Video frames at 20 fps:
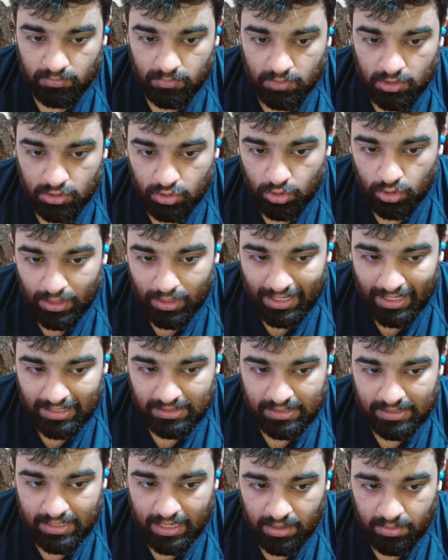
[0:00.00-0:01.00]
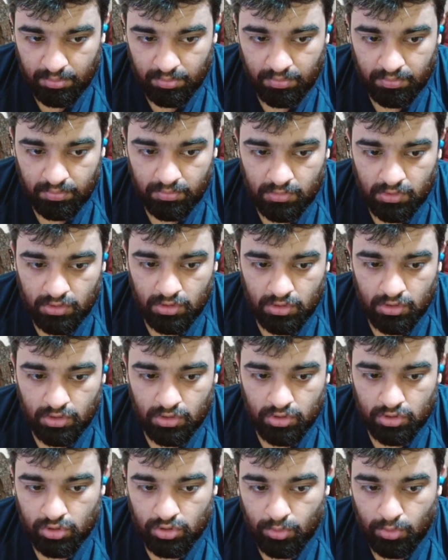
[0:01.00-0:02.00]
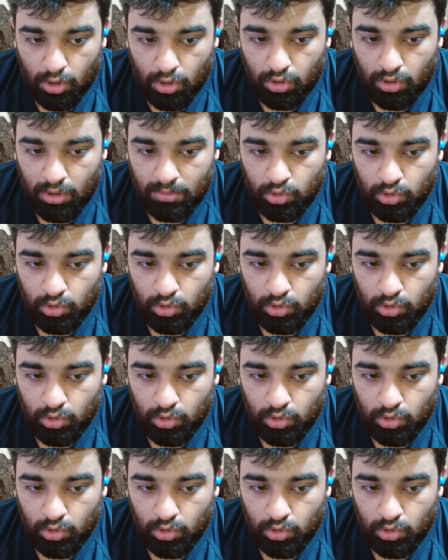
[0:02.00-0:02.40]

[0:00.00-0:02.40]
today's game. Tomorrow I'm